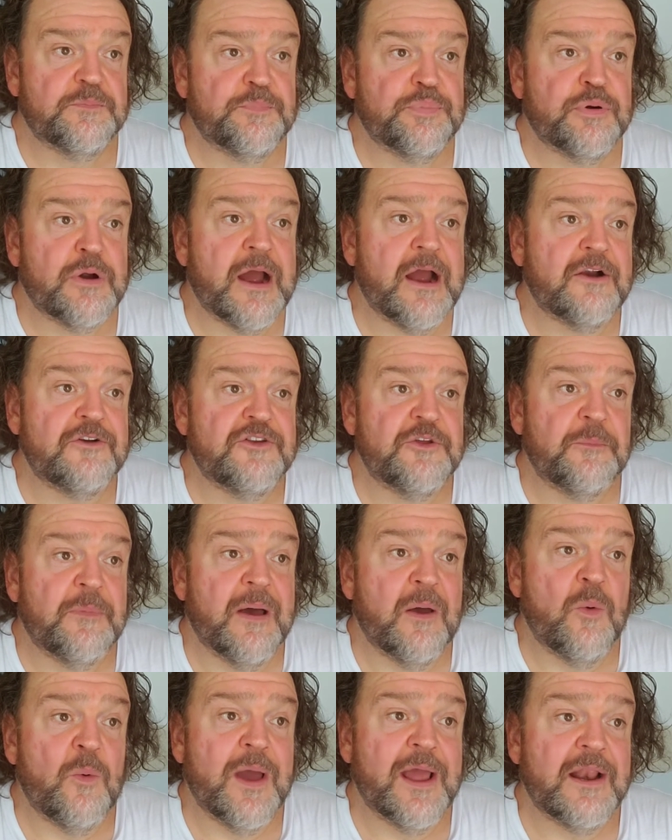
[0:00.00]
Prior to
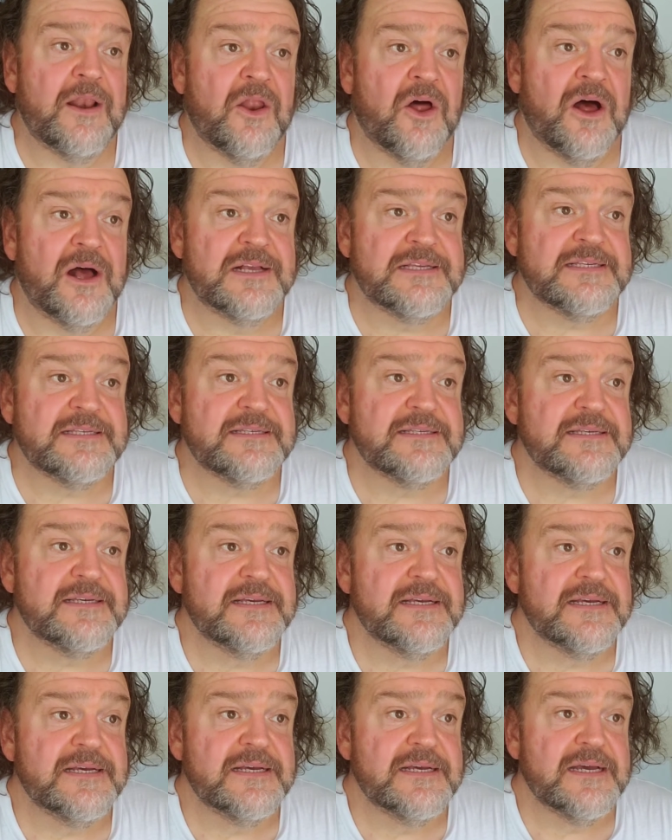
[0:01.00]
my weight loss,
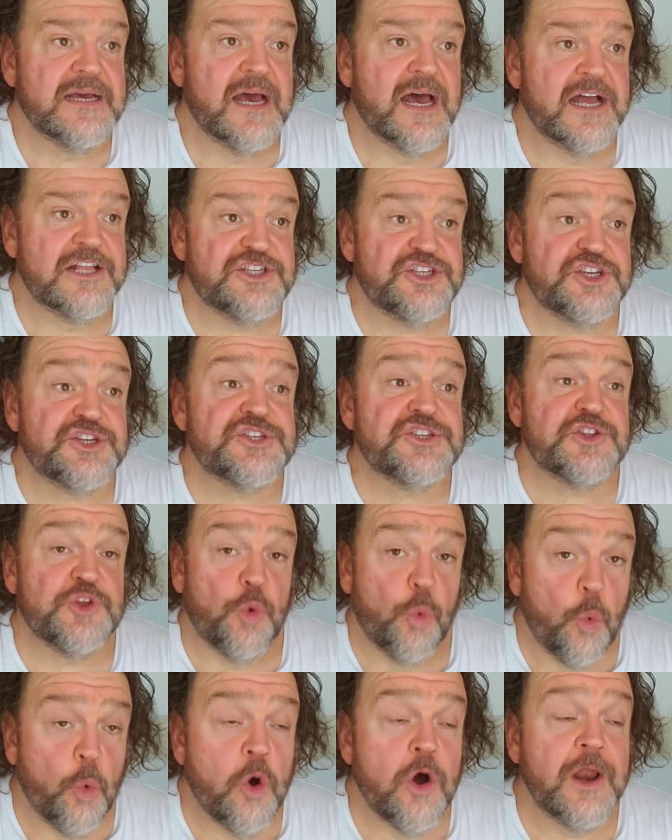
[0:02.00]
just the
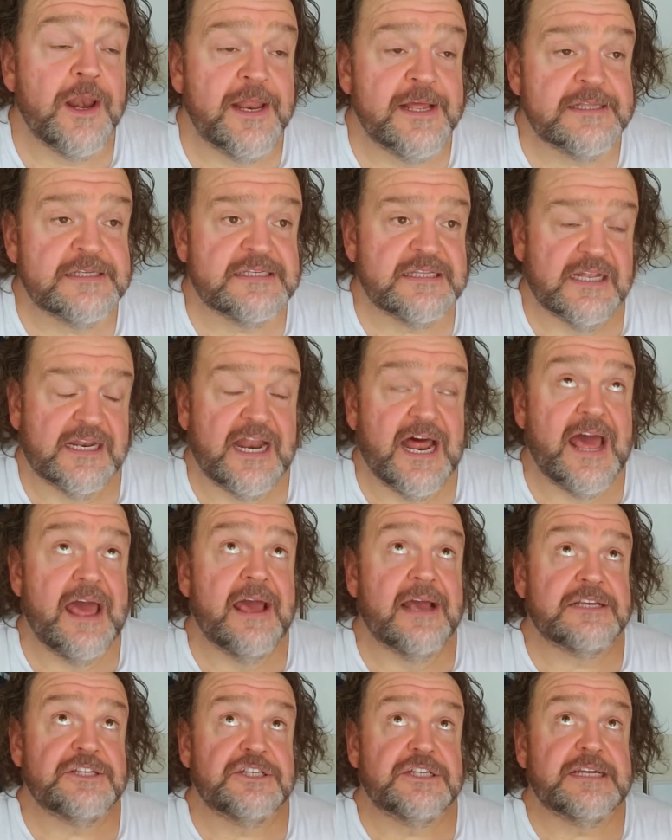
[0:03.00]
one insulin, I
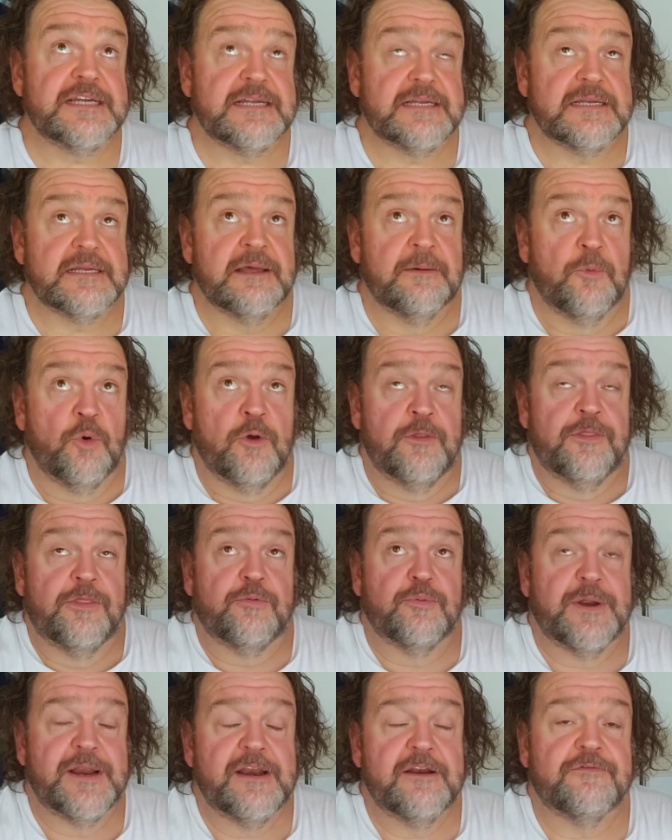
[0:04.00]
actually am on
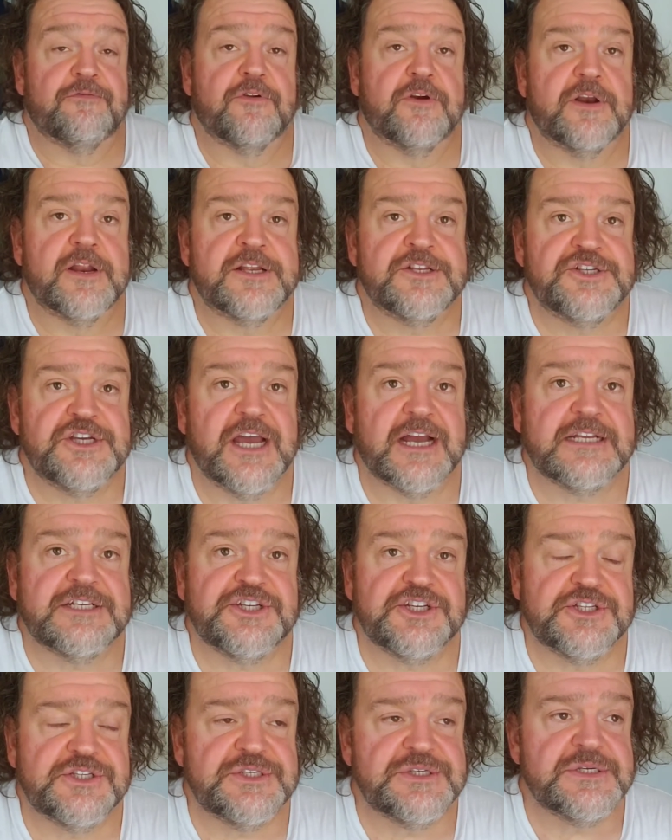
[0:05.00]
3 different
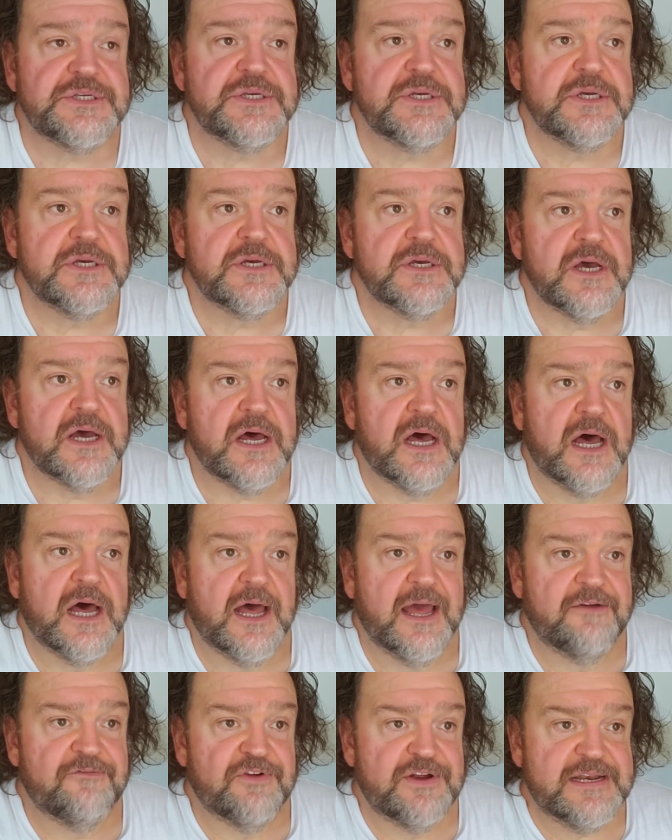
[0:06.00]
injections
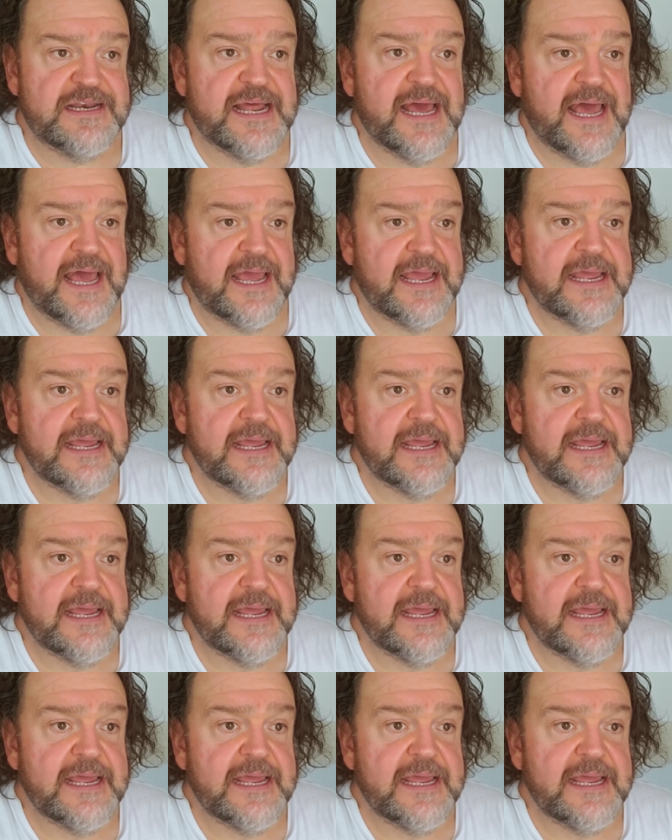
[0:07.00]
every day.